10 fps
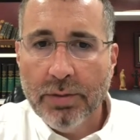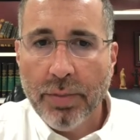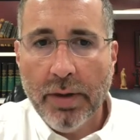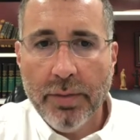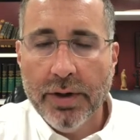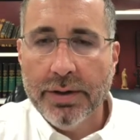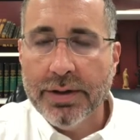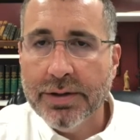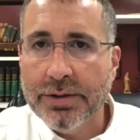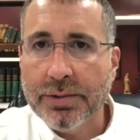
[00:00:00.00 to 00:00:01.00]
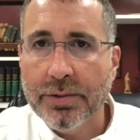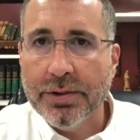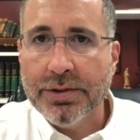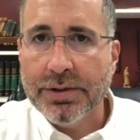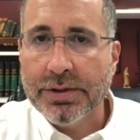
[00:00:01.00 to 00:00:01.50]
primarily this
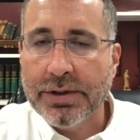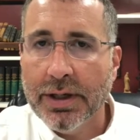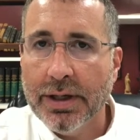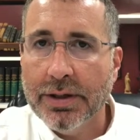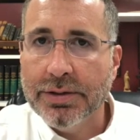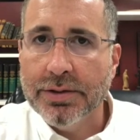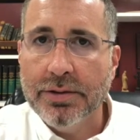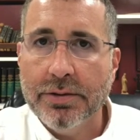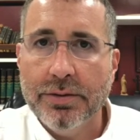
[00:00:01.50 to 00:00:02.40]
was to